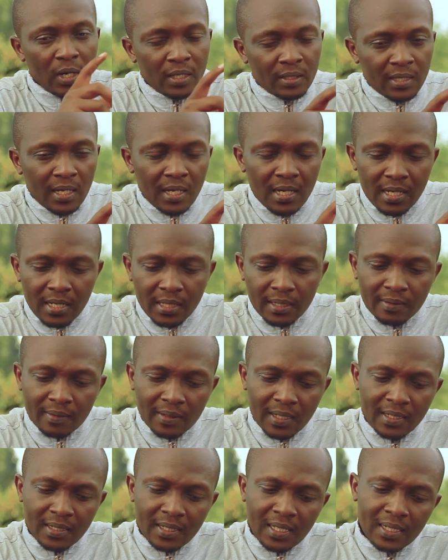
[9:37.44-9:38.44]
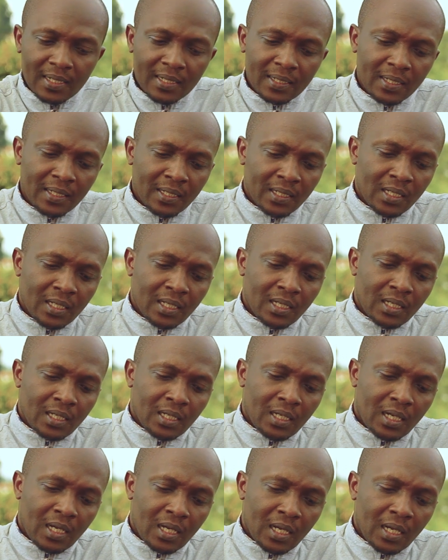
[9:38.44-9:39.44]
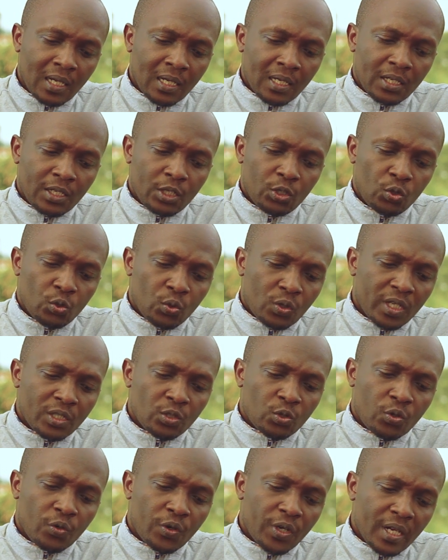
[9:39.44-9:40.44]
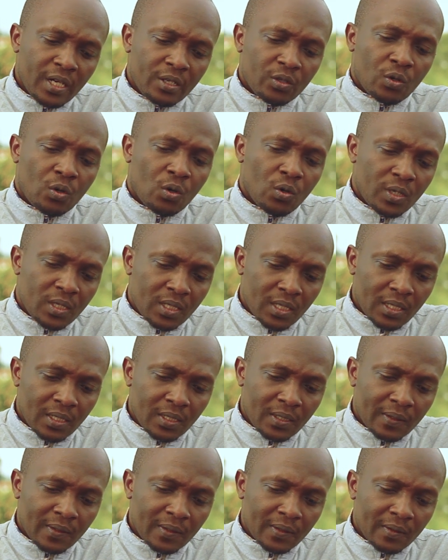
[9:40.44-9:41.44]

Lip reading: are saying then that you can create content.